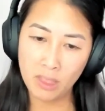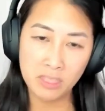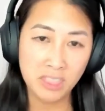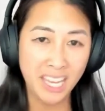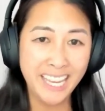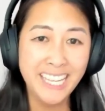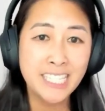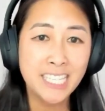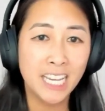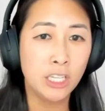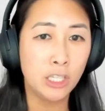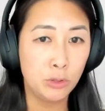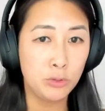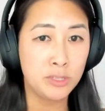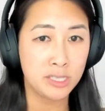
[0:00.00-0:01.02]
things that
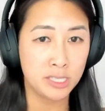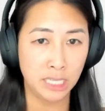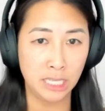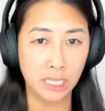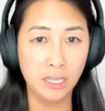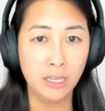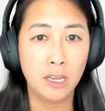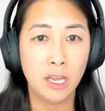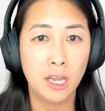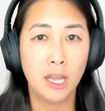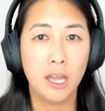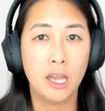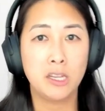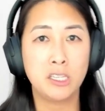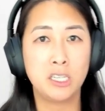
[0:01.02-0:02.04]
you see
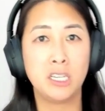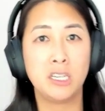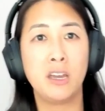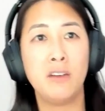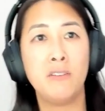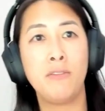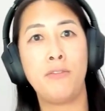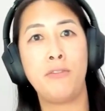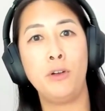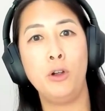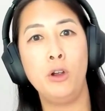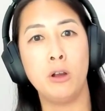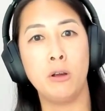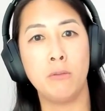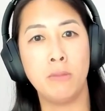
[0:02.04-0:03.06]
to
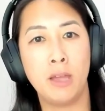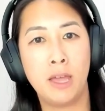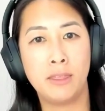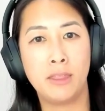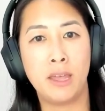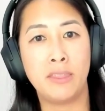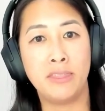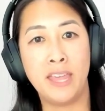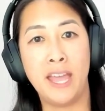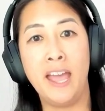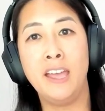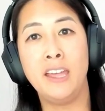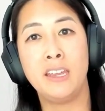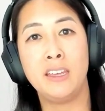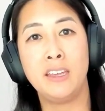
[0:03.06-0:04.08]
confirm that that